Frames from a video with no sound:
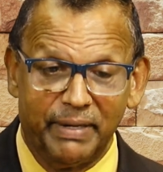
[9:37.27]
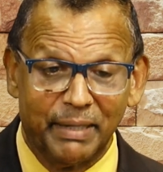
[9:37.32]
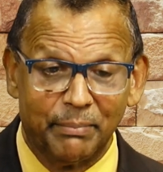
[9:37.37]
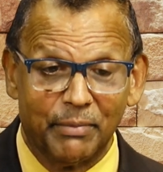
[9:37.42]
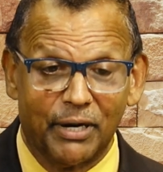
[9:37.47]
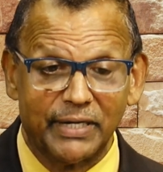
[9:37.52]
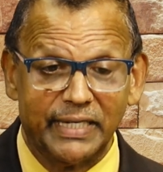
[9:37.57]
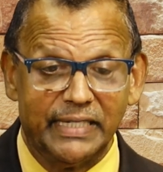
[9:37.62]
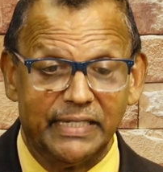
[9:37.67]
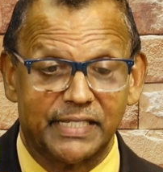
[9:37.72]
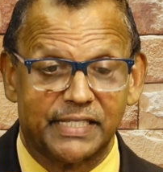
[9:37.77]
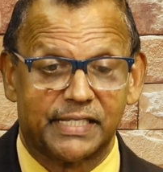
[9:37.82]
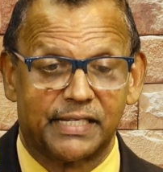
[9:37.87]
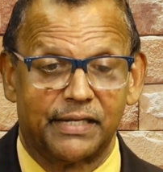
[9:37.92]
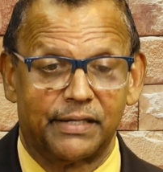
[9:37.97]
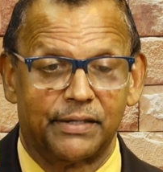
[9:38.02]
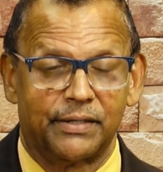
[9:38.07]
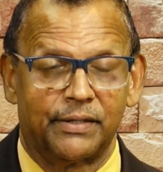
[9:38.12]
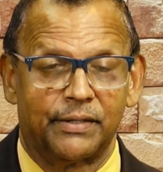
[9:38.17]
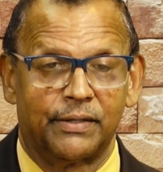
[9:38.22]
big
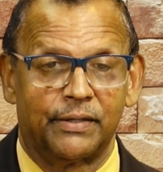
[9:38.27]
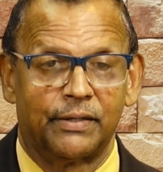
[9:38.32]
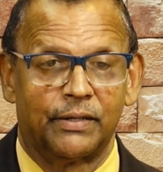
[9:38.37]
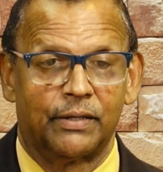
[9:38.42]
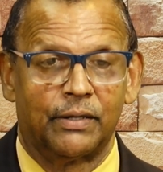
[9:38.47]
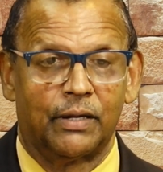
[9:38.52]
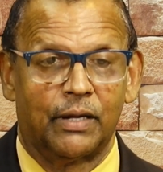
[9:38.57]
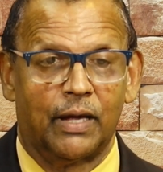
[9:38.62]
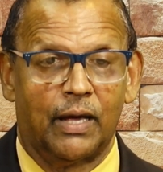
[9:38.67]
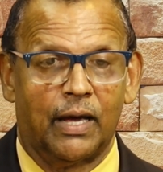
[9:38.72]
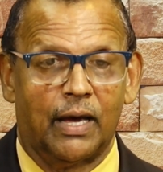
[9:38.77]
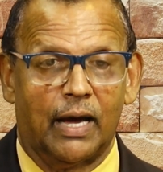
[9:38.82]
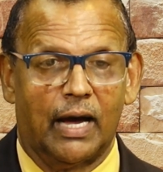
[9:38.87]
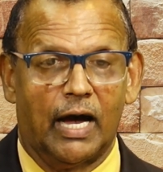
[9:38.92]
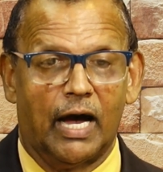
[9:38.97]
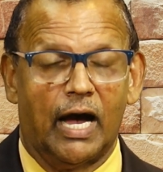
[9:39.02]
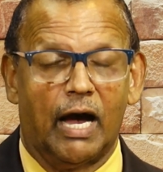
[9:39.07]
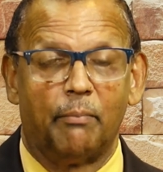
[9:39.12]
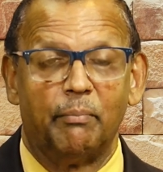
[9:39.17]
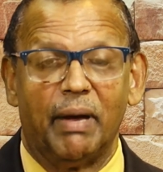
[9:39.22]
monies
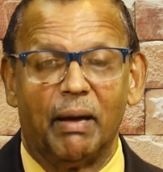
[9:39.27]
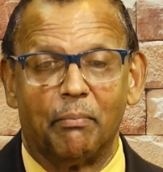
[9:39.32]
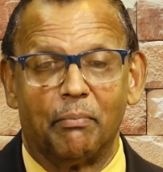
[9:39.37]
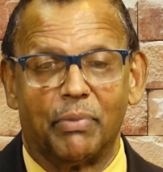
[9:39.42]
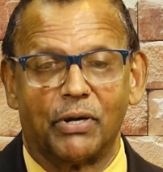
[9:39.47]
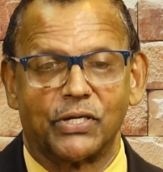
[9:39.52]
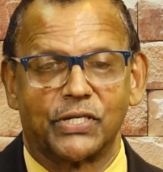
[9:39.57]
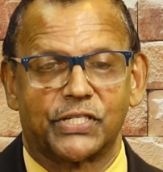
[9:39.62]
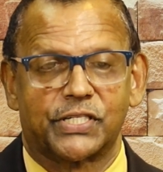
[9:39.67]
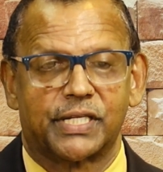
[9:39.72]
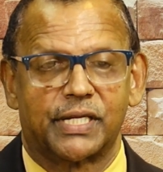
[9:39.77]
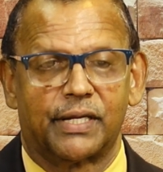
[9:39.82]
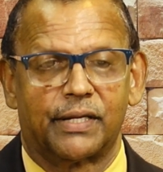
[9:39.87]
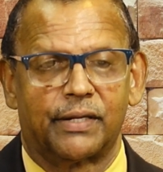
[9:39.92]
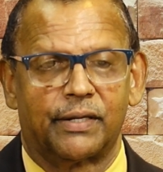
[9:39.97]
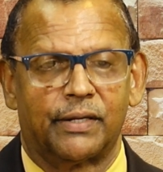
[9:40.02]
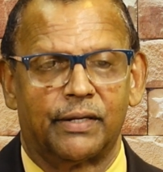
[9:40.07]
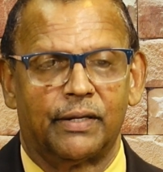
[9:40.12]
are members.